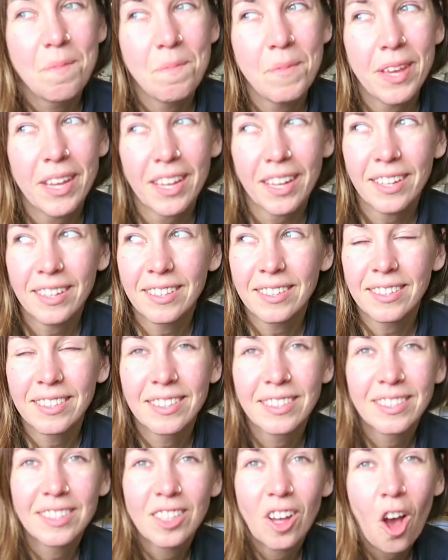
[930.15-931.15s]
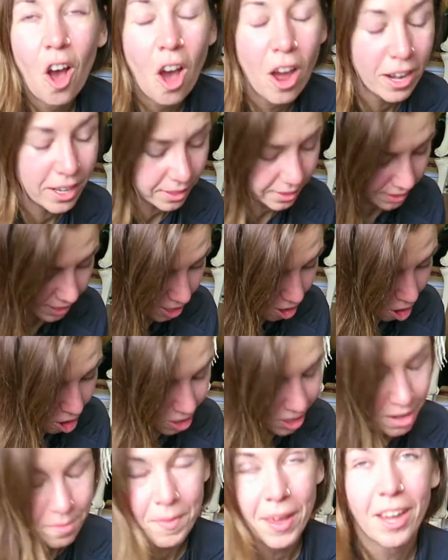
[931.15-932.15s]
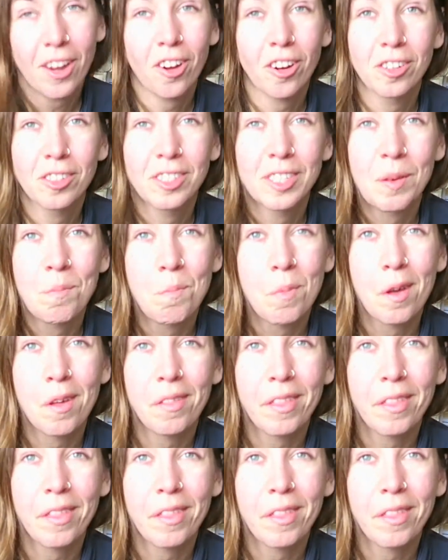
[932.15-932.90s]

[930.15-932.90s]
because honestly all I make are simple